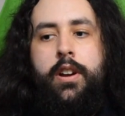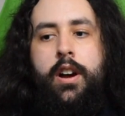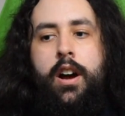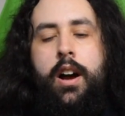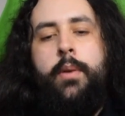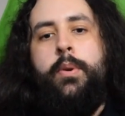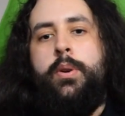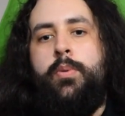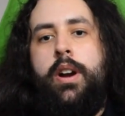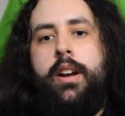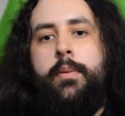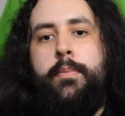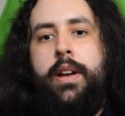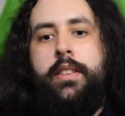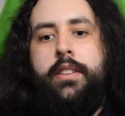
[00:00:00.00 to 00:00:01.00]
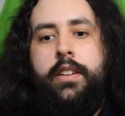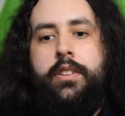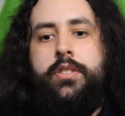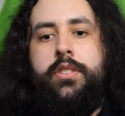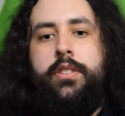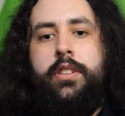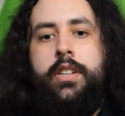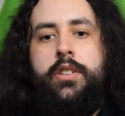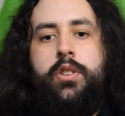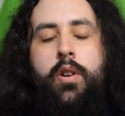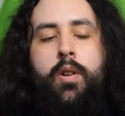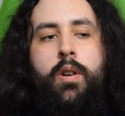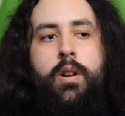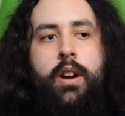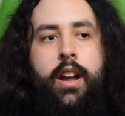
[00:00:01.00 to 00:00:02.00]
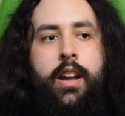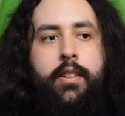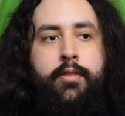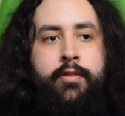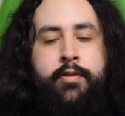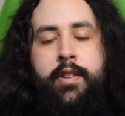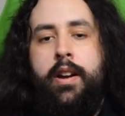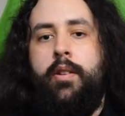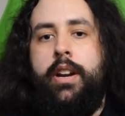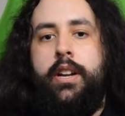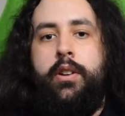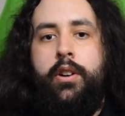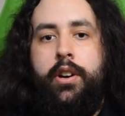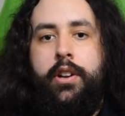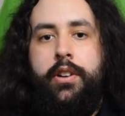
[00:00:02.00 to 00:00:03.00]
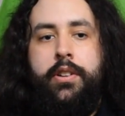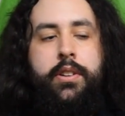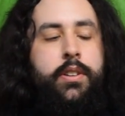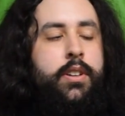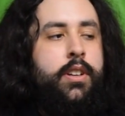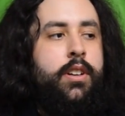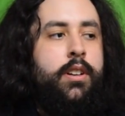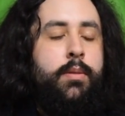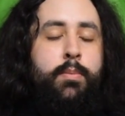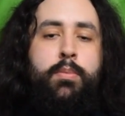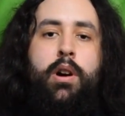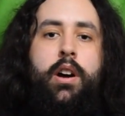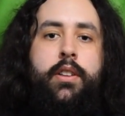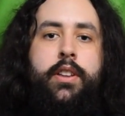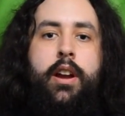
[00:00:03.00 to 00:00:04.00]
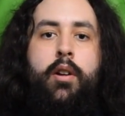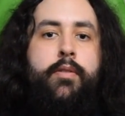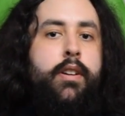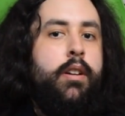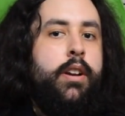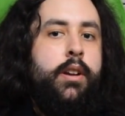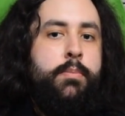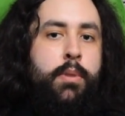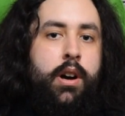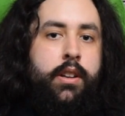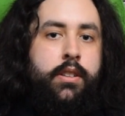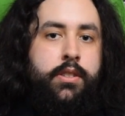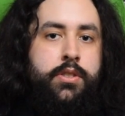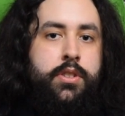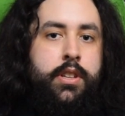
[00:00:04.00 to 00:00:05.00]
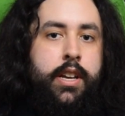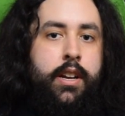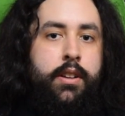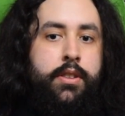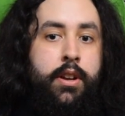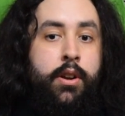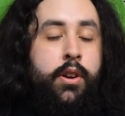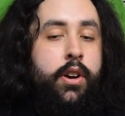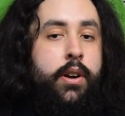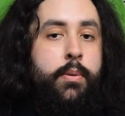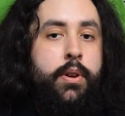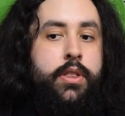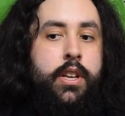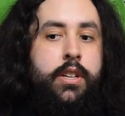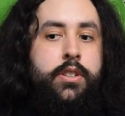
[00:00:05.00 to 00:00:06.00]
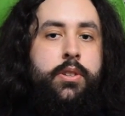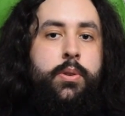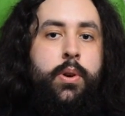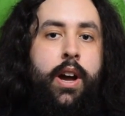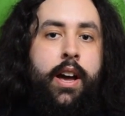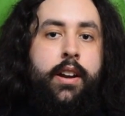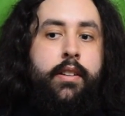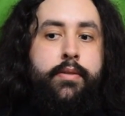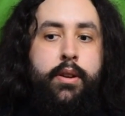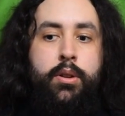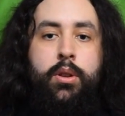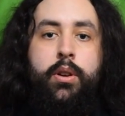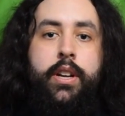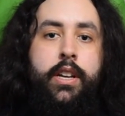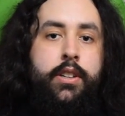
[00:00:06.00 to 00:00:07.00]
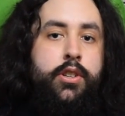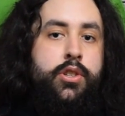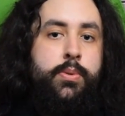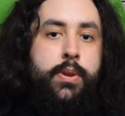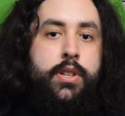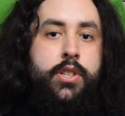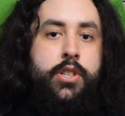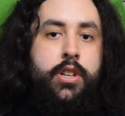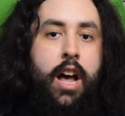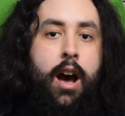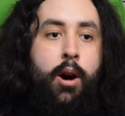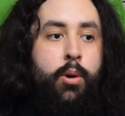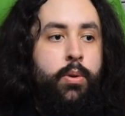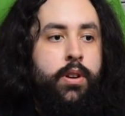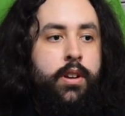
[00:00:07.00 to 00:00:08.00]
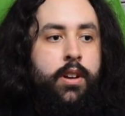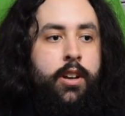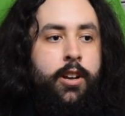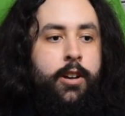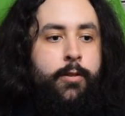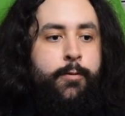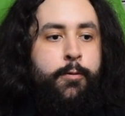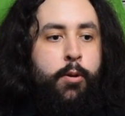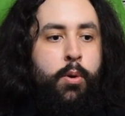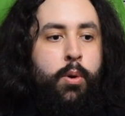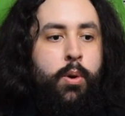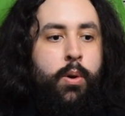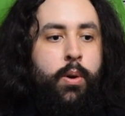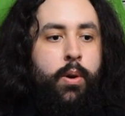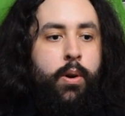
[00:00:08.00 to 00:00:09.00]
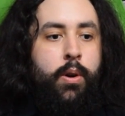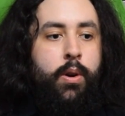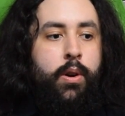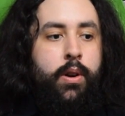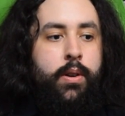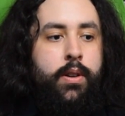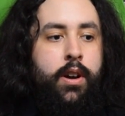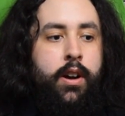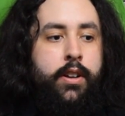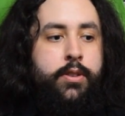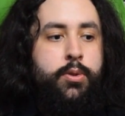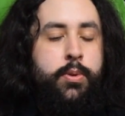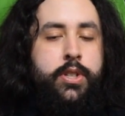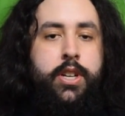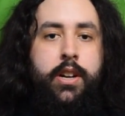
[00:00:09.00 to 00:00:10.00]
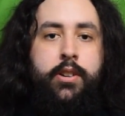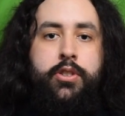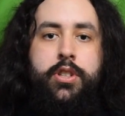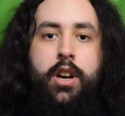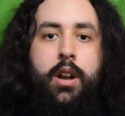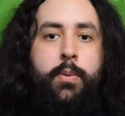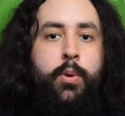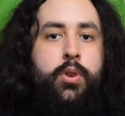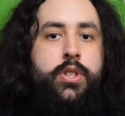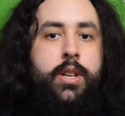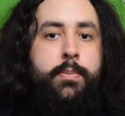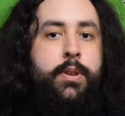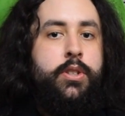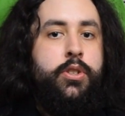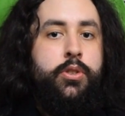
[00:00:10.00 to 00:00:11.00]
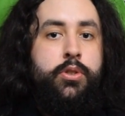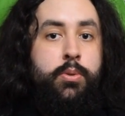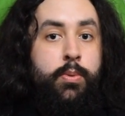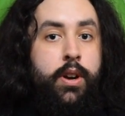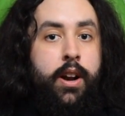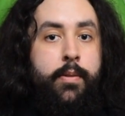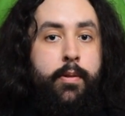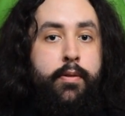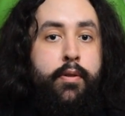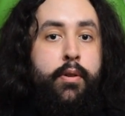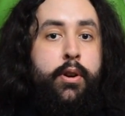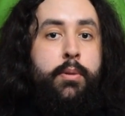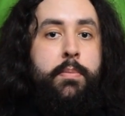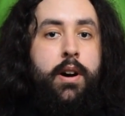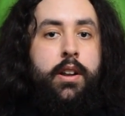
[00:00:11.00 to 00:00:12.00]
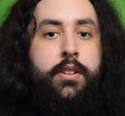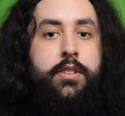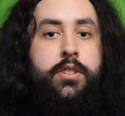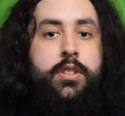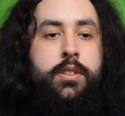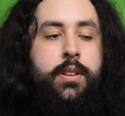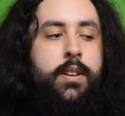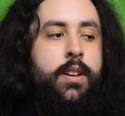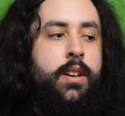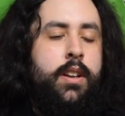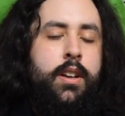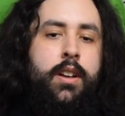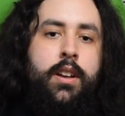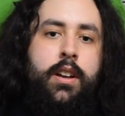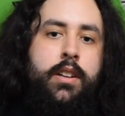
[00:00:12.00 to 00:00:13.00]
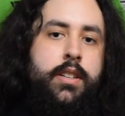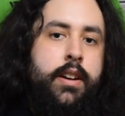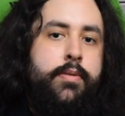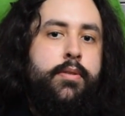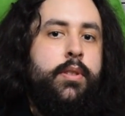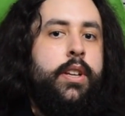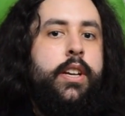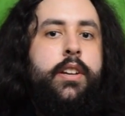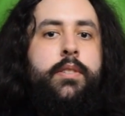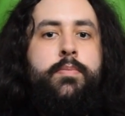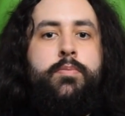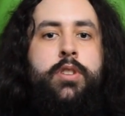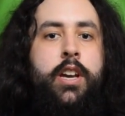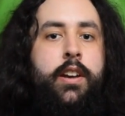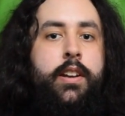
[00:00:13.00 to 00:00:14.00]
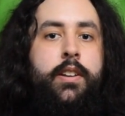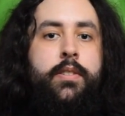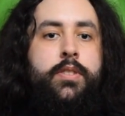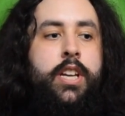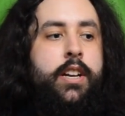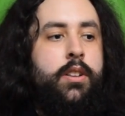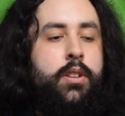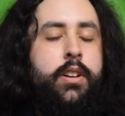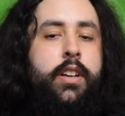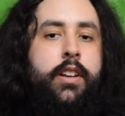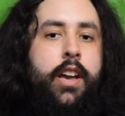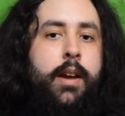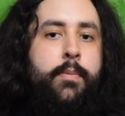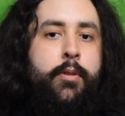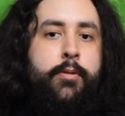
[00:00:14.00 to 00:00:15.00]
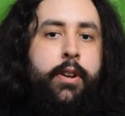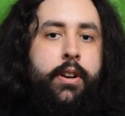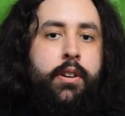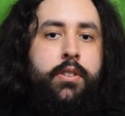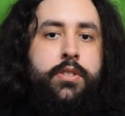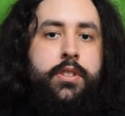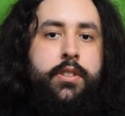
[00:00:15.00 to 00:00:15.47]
I would recommend these. These are a very good, but they are very good buttons. They're good at what they do, and if you're looking to switch out your Sanwa or Seimitsus or whatever for new buttons, definitely take a look at Gamer Fingers.